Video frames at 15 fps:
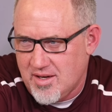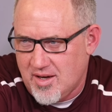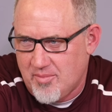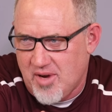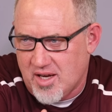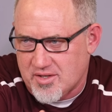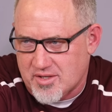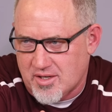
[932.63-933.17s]

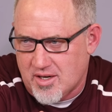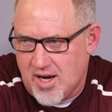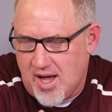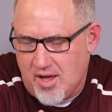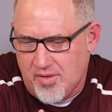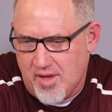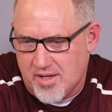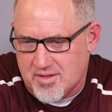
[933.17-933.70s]
I'm not sure
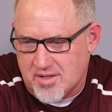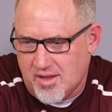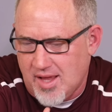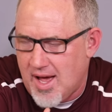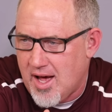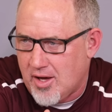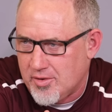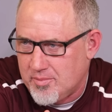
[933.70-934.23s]
how that's
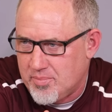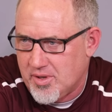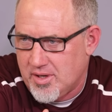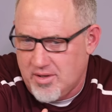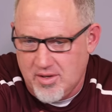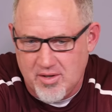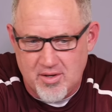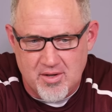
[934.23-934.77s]
allowed,
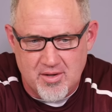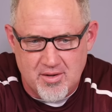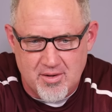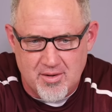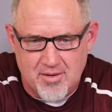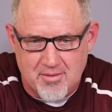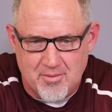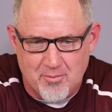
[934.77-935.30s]
but
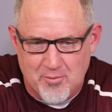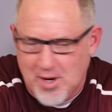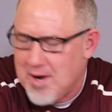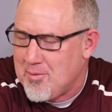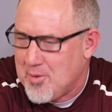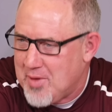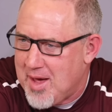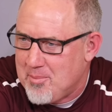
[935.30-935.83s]

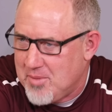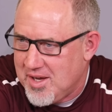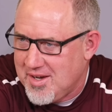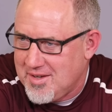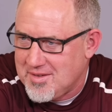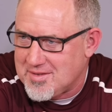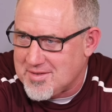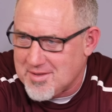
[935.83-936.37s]
whatever that
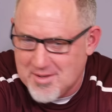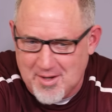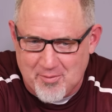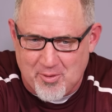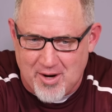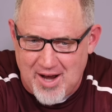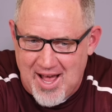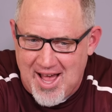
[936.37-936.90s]
means,
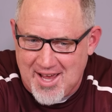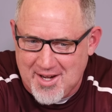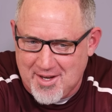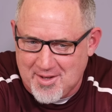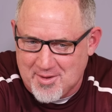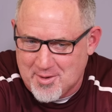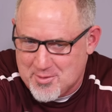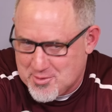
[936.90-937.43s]
if we're
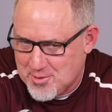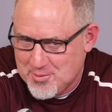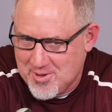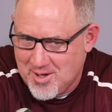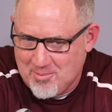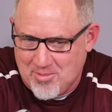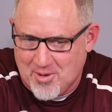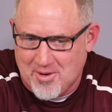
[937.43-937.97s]
hiding the true
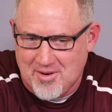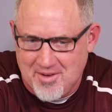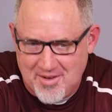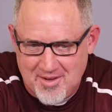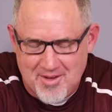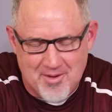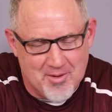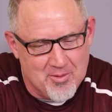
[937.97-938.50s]
number,
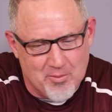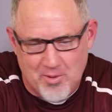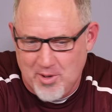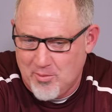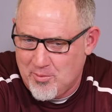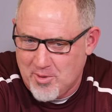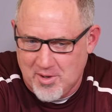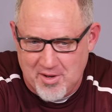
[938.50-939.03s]

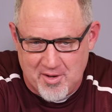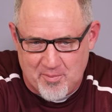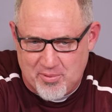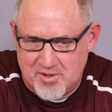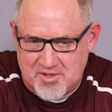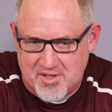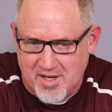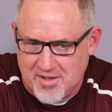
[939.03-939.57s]
we really
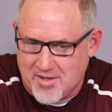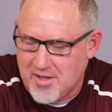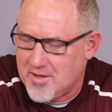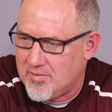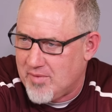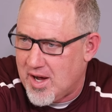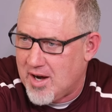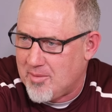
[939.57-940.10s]
appreciate the
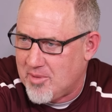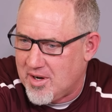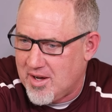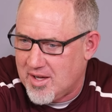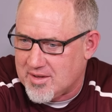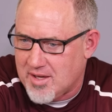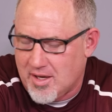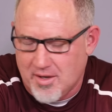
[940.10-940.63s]
environment.
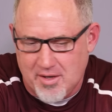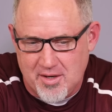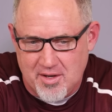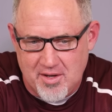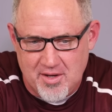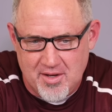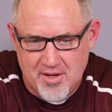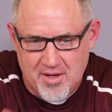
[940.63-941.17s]
I thought
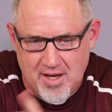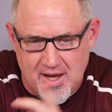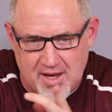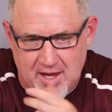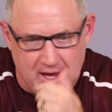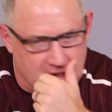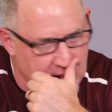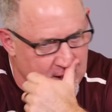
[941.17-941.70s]
I
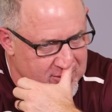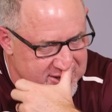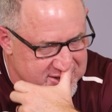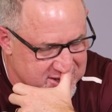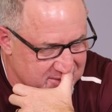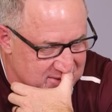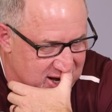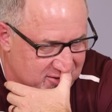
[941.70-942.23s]
always
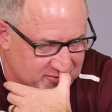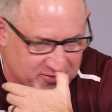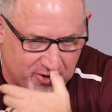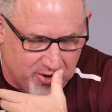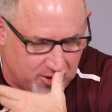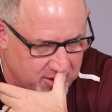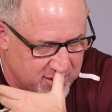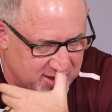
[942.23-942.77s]
come out
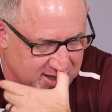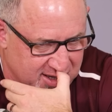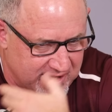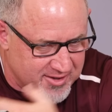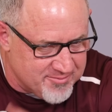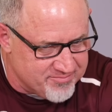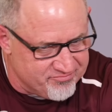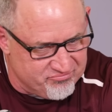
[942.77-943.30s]
for
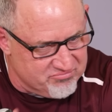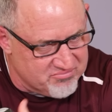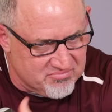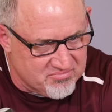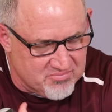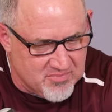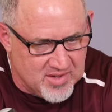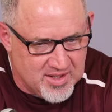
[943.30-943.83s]

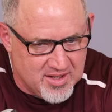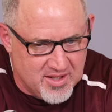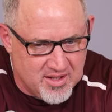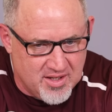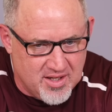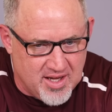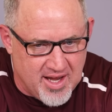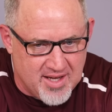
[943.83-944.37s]

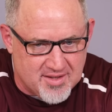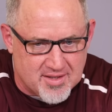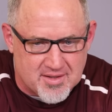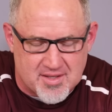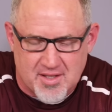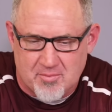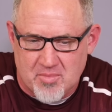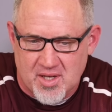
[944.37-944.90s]
8 to
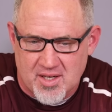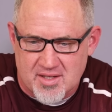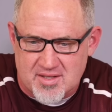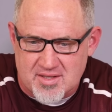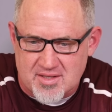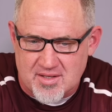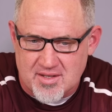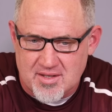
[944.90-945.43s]
10
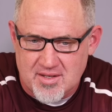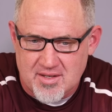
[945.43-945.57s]
minutes,